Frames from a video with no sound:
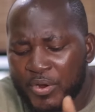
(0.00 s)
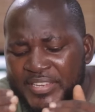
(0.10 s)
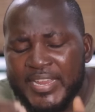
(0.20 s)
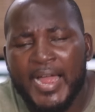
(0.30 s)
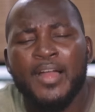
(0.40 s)

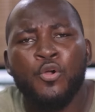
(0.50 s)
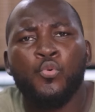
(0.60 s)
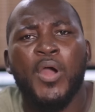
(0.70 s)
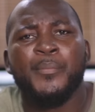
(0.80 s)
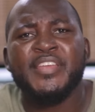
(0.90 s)
wenya
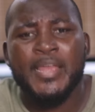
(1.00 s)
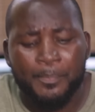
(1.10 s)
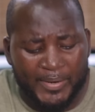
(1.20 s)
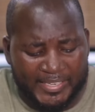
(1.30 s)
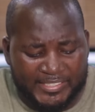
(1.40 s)
Kwame A
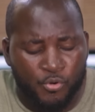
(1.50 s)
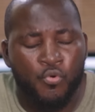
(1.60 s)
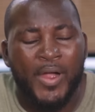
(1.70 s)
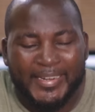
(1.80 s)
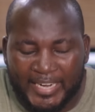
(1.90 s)
Plus ne
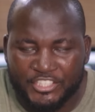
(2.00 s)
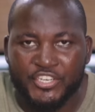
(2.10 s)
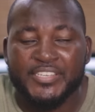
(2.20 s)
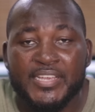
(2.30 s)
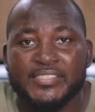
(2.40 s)
ho
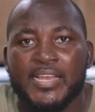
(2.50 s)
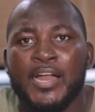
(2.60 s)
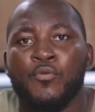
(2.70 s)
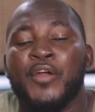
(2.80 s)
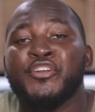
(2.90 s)
adagye, yes, we
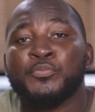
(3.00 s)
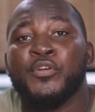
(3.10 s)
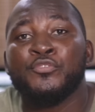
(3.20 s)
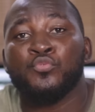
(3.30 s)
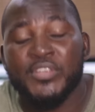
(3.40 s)
are
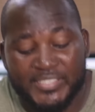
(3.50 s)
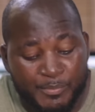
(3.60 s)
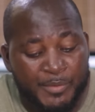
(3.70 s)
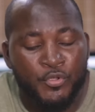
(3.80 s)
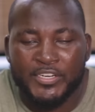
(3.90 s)
responding to
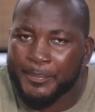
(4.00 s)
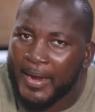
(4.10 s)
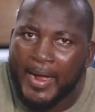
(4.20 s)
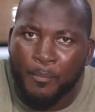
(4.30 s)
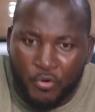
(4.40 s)
insemni bi
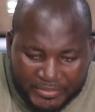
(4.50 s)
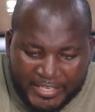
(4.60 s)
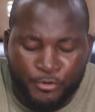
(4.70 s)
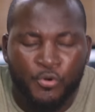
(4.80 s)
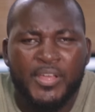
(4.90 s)
odeba
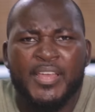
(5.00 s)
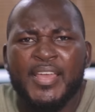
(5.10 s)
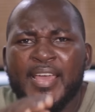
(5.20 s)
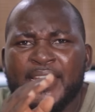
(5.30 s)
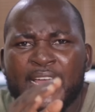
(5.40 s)
abonte no.
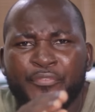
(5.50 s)
Ene